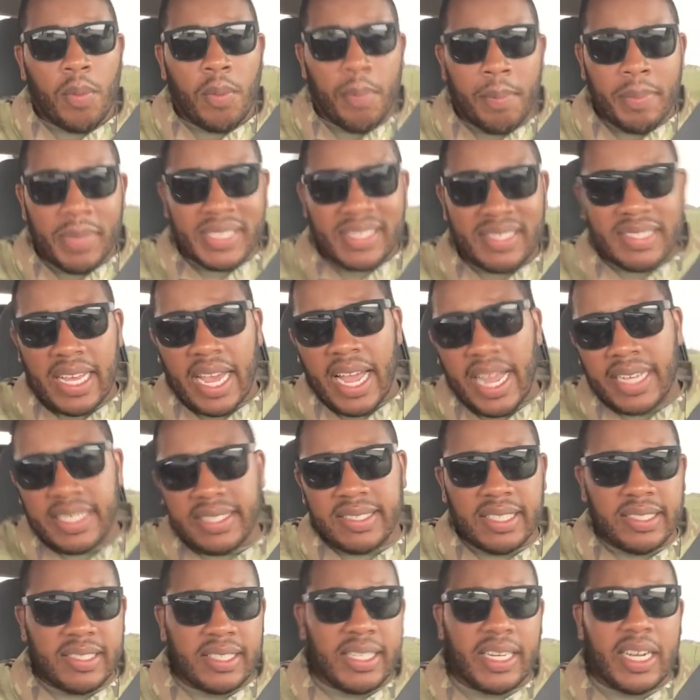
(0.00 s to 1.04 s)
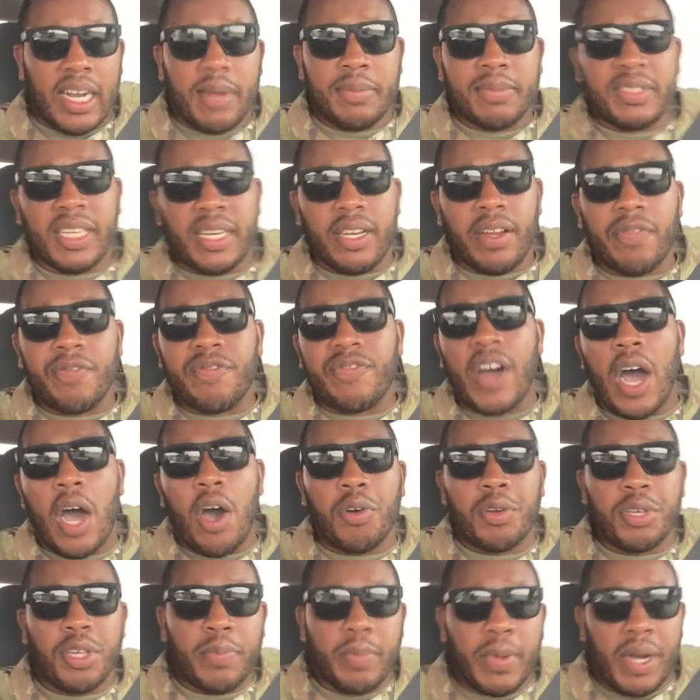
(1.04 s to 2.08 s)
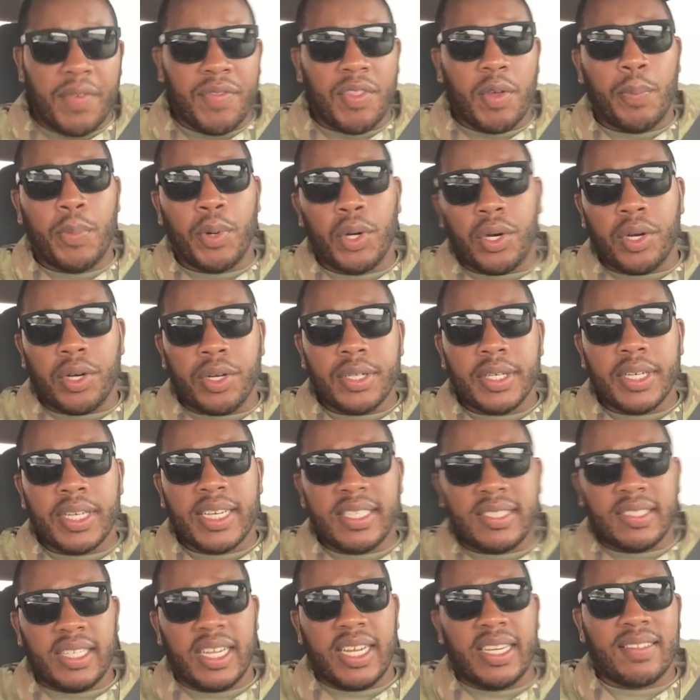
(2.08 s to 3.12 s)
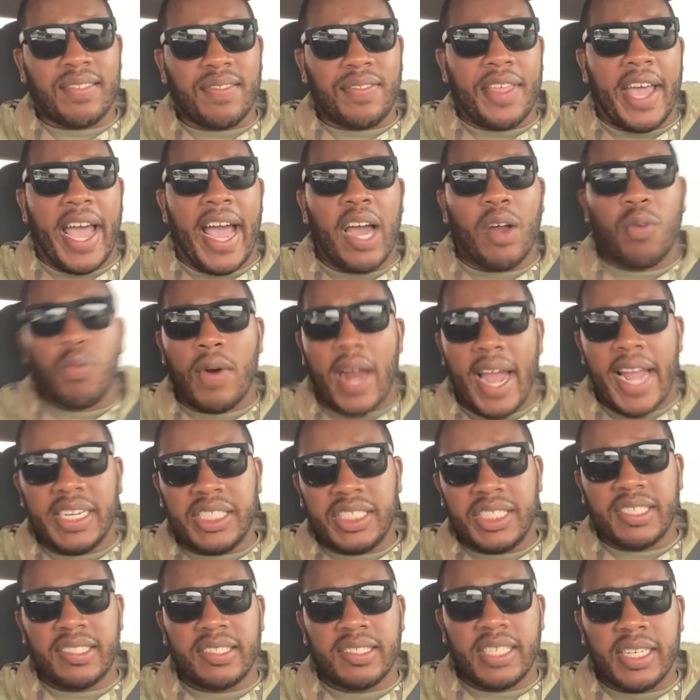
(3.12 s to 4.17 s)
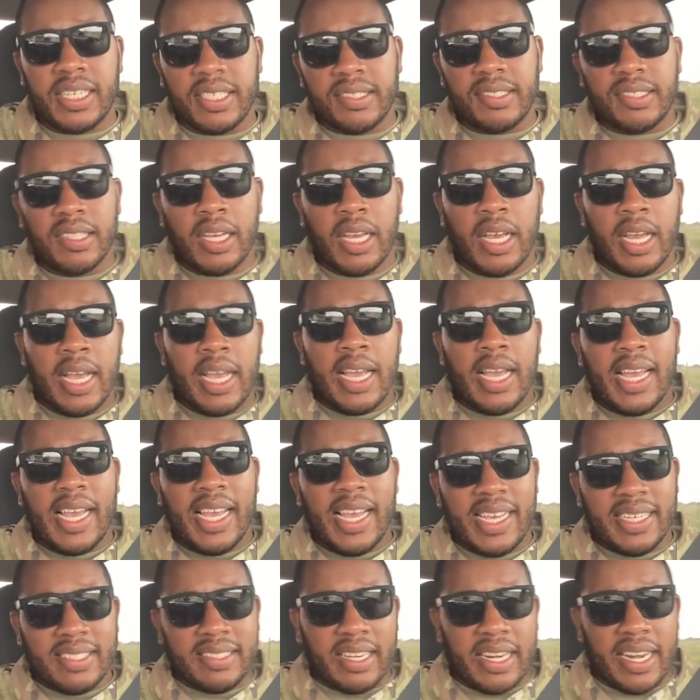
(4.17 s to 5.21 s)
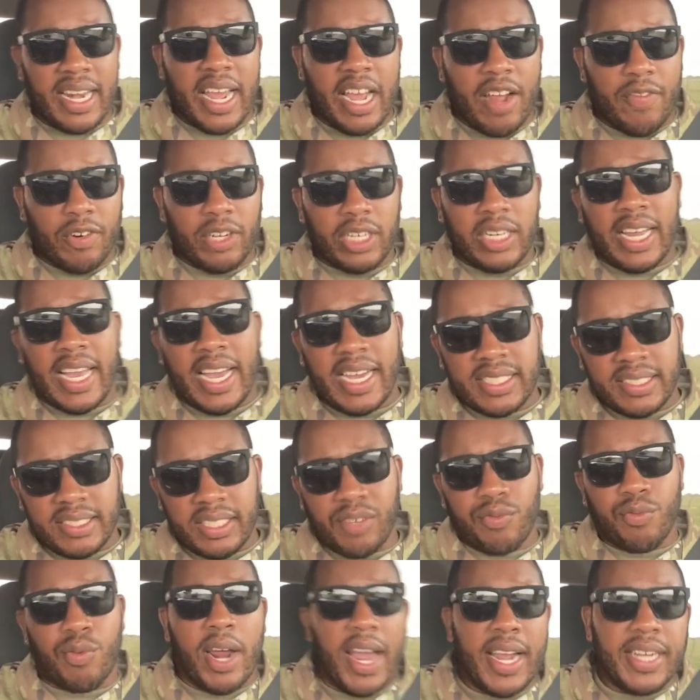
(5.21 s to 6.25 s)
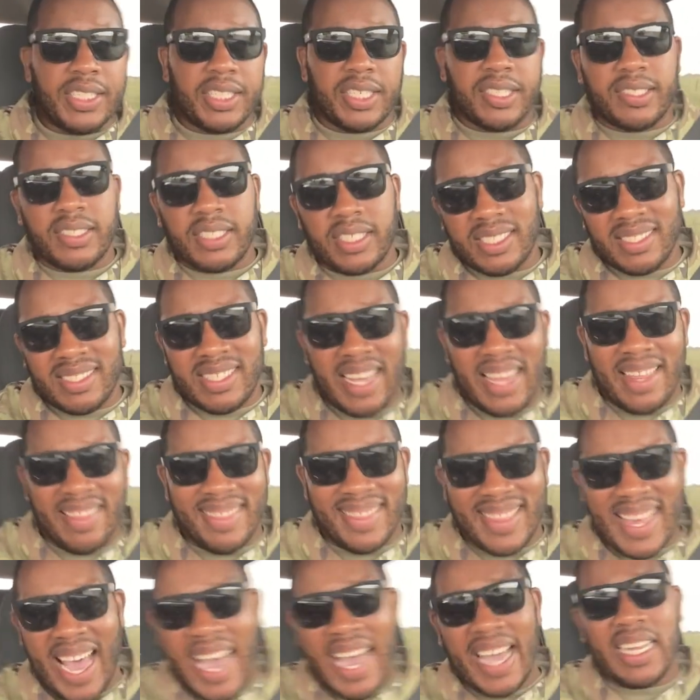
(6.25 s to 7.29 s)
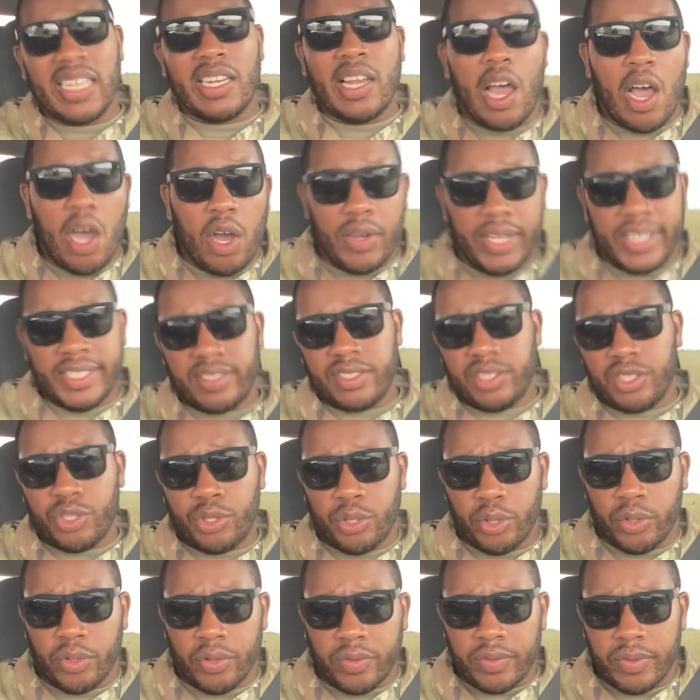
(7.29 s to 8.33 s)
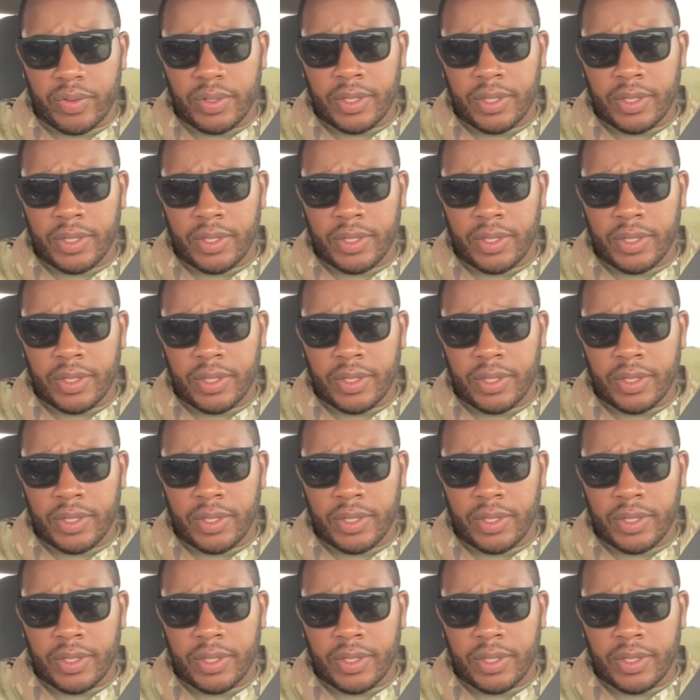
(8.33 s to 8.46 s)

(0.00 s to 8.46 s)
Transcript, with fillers: Messiah says he comes in the volume of the book. It says, thy righteousness is an everlasting righteousness and thy law is the truth.